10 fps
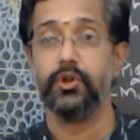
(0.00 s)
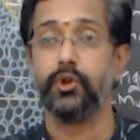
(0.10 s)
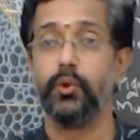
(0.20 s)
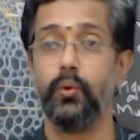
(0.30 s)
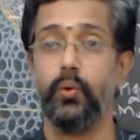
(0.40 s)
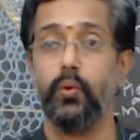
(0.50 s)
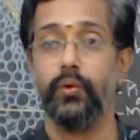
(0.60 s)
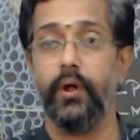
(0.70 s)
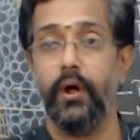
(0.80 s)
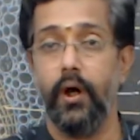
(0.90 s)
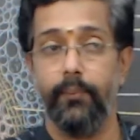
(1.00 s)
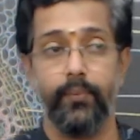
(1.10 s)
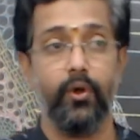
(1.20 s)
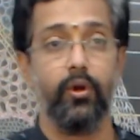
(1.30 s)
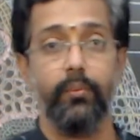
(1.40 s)
show the
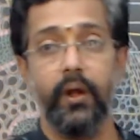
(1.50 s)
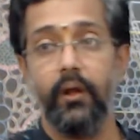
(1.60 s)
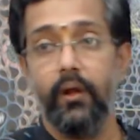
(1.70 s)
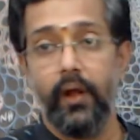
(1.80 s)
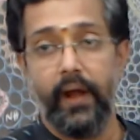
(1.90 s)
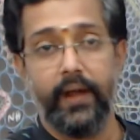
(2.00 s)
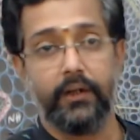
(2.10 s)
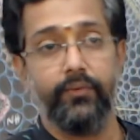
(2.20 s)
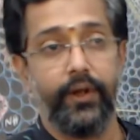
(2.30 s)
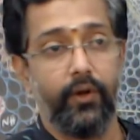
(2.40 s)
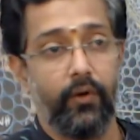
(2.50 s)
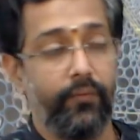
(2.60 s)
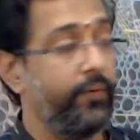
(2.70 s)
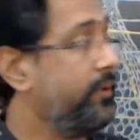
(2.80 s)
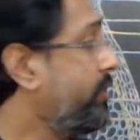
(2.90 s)
abnormal activity
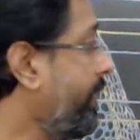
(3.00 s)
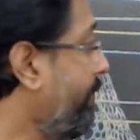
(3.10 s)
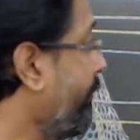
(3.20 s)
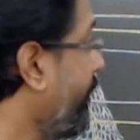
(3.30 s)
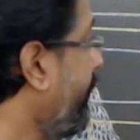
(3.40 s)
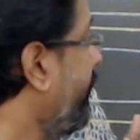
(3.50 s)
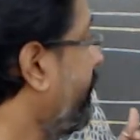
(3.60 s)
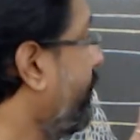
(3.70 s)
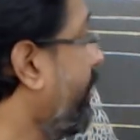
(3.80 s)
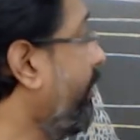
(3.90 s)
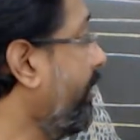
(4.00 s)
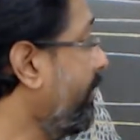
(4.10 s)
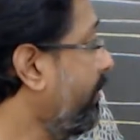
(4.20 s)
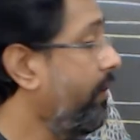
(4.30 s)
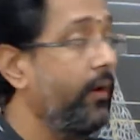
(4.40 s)
of secondary
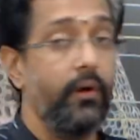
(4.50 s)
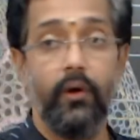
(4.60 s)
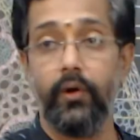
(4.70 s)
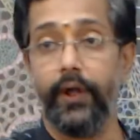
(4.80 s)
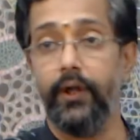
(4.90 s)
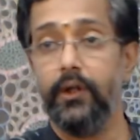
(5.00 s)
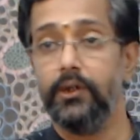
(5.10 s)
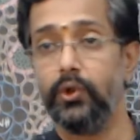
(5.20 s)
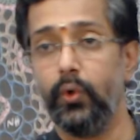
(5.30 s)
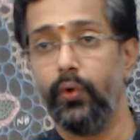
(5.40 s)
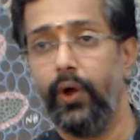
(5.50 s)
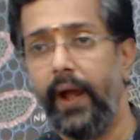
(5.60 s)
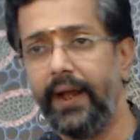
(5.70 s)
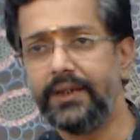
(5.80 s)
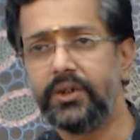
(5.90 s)
thickening. Okay, so
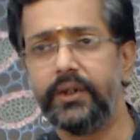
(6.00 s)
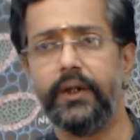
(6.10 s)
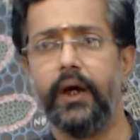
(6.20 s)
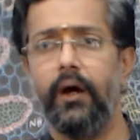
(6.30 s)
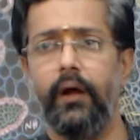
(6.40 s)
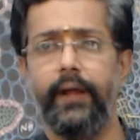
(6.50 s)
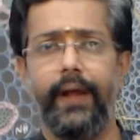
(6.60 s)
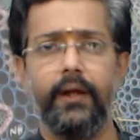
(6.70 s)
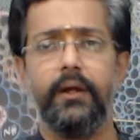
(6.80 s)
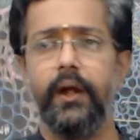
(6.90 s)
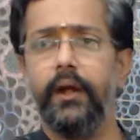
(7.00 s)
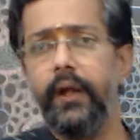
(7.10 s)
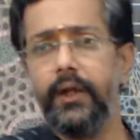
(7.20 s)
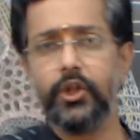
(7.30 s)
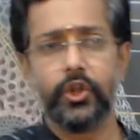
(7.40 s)
as in the young
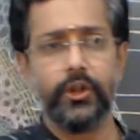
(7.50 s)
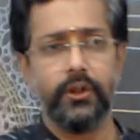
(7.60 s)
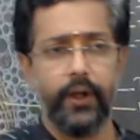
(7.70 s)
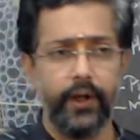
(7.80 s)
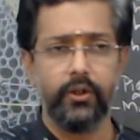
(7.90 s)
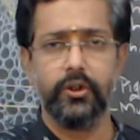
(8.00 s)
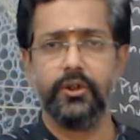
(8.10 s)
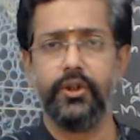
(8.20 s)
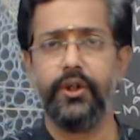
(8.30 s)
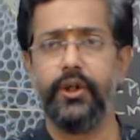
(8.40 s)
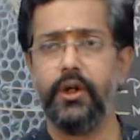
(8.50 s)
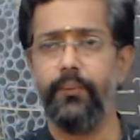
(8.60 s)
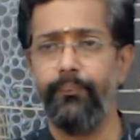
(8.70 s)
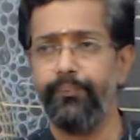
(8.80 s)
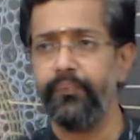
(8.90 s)
condition in
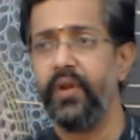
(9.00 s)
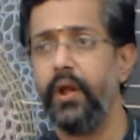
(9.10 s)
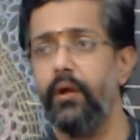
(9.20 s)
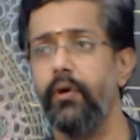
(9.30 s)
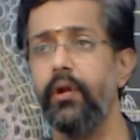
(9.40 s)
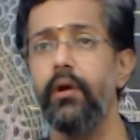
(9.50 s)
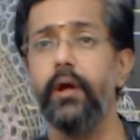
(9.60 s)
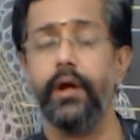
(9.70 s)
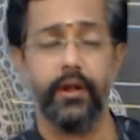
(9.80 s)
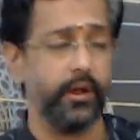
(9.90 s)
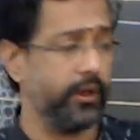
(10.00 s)
Dracena, even it